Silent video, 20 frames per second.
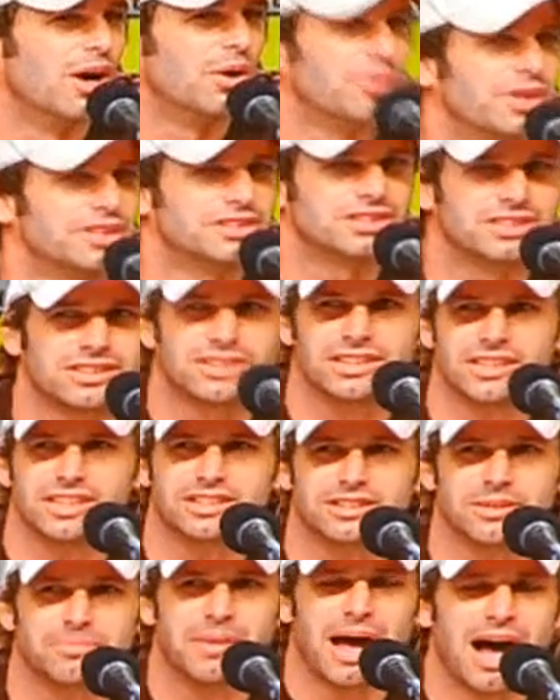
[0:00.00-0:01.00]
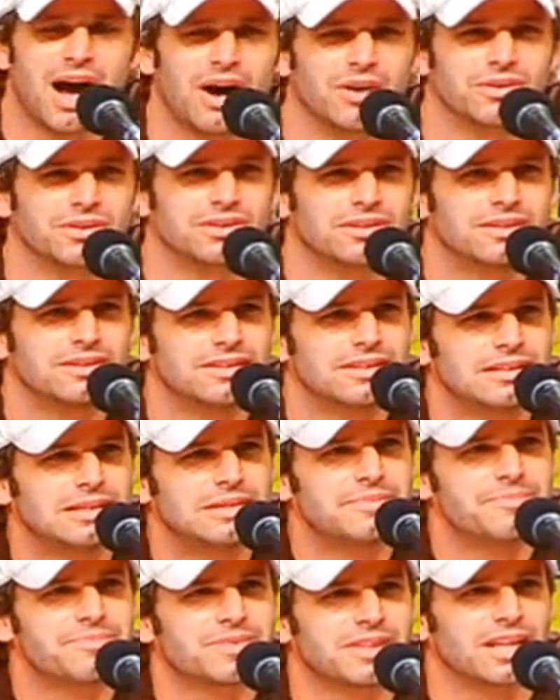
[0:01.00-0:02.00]
You know, it's about
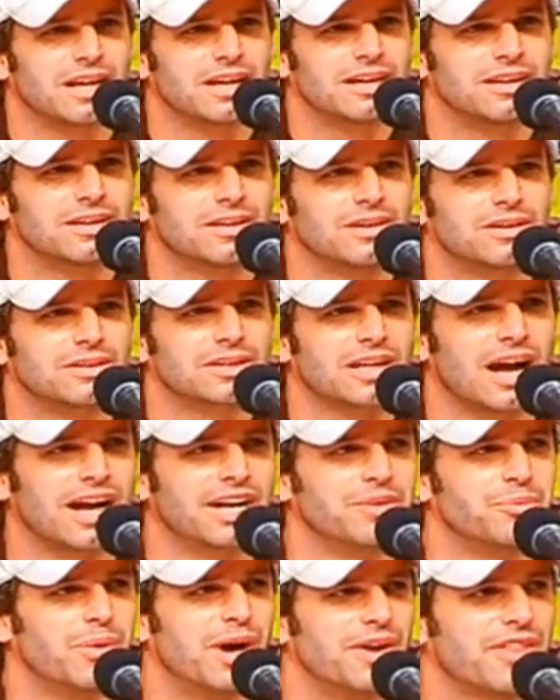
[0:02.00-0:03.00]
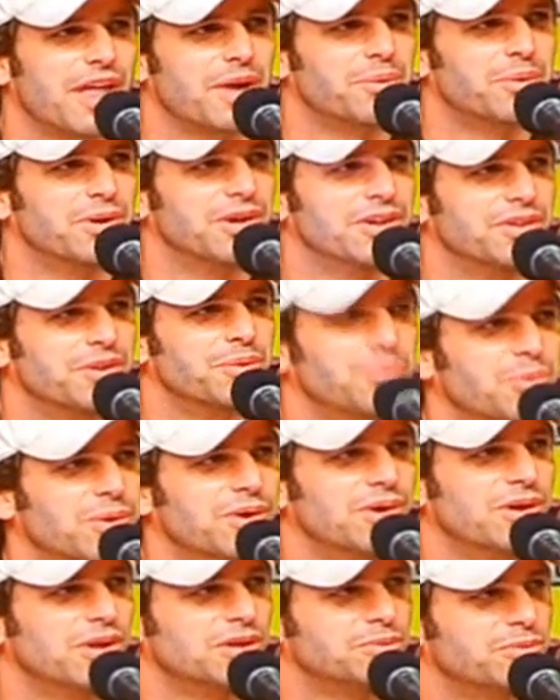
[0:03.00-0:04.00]
kind of where they were in
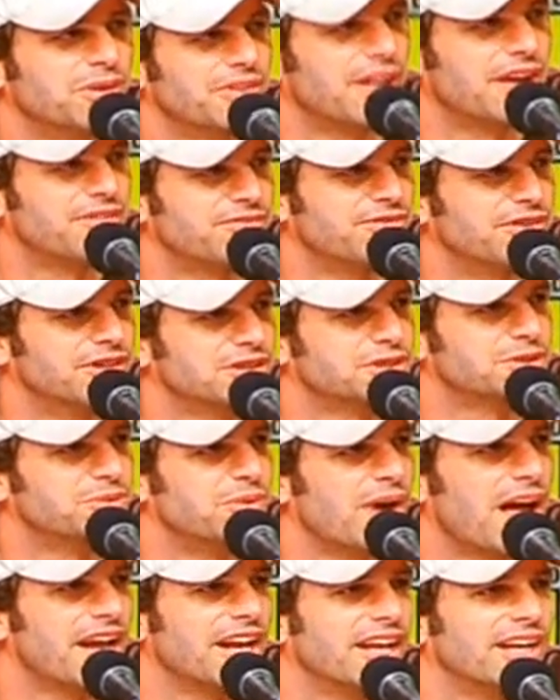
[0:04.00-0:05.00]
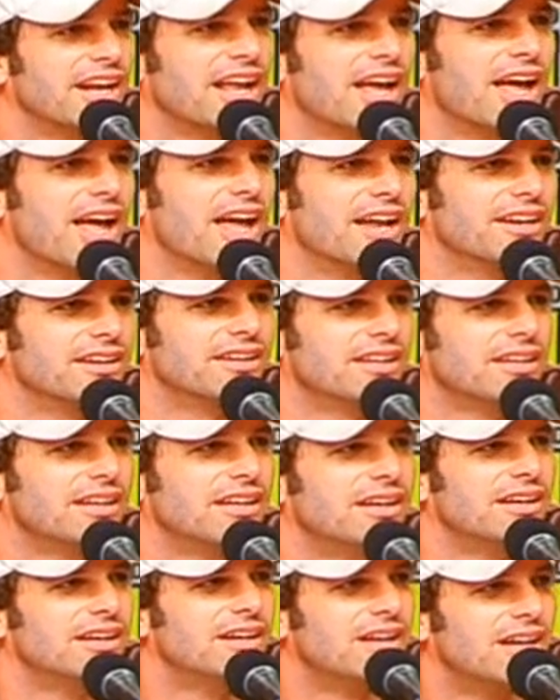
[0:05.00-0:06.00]
the world when they first read it,
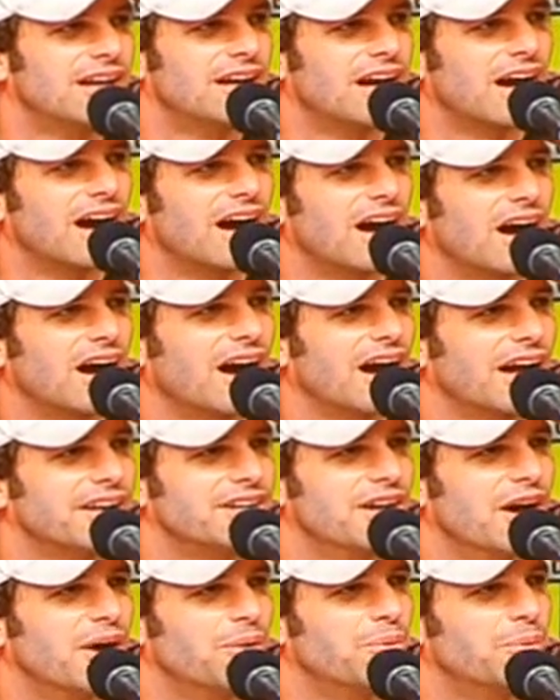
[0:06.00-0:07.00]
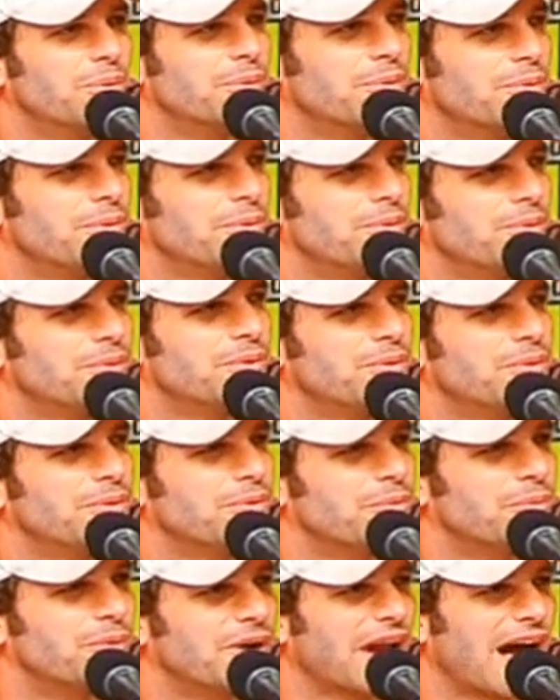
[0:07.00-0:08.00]
and I know
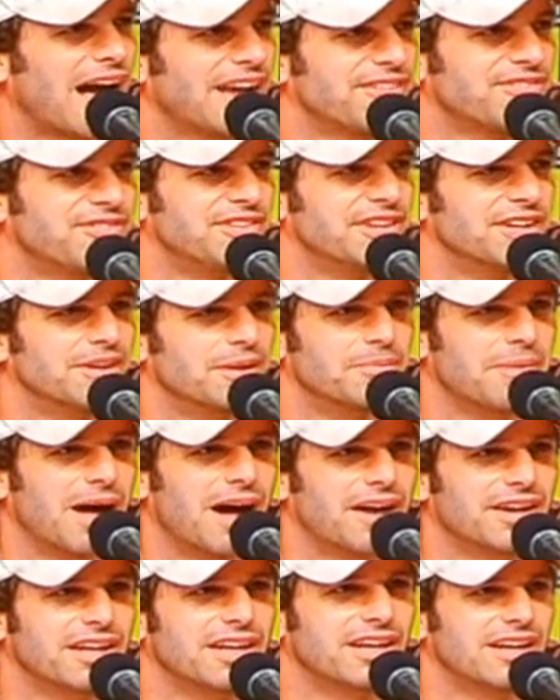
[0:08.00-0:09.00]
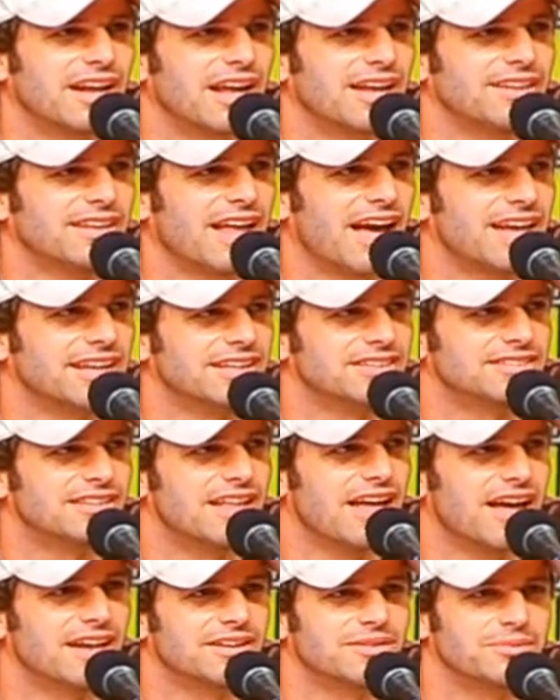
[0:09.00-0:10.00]
what I feel about it, and that
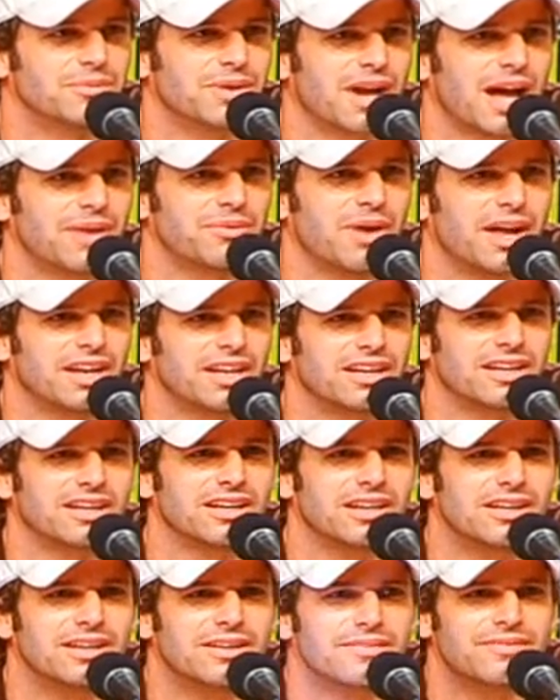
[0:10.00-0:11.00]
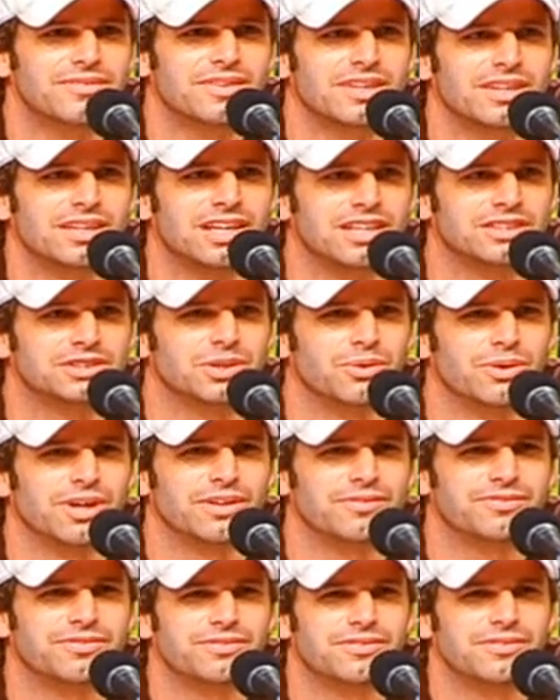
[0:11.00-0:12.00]
is that when I read it, it
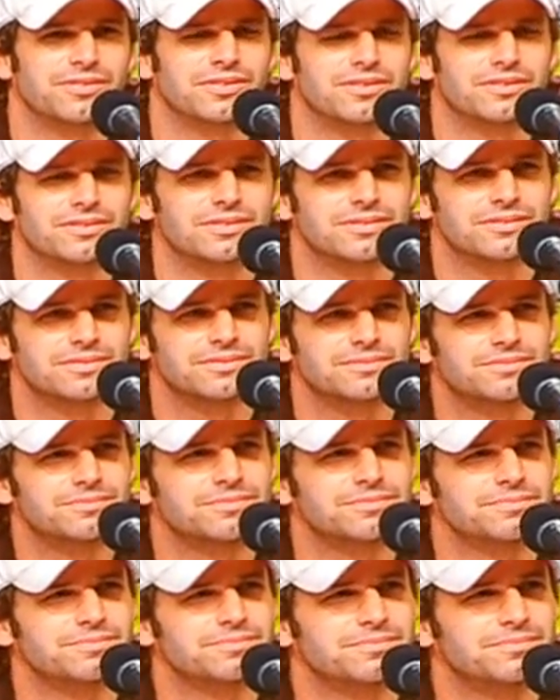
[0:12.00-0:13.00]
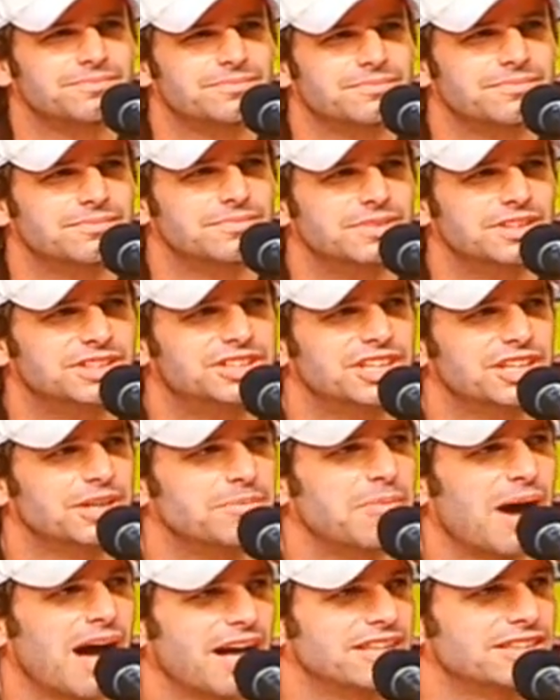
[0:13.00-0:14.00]
sort of
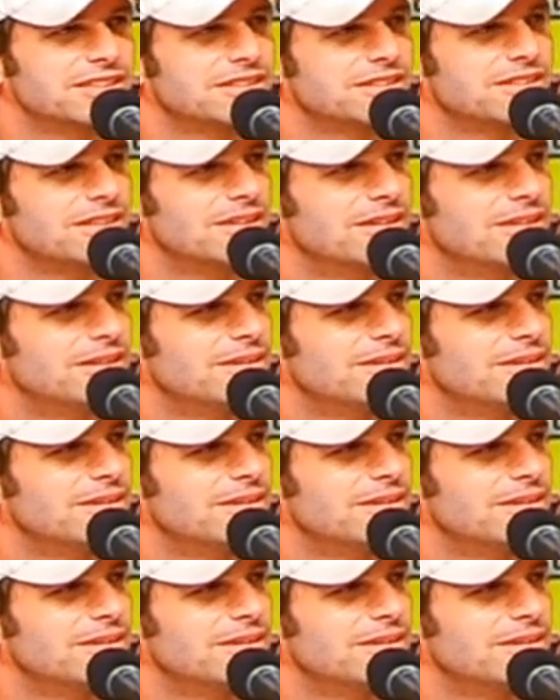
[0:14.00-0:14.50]
legitimized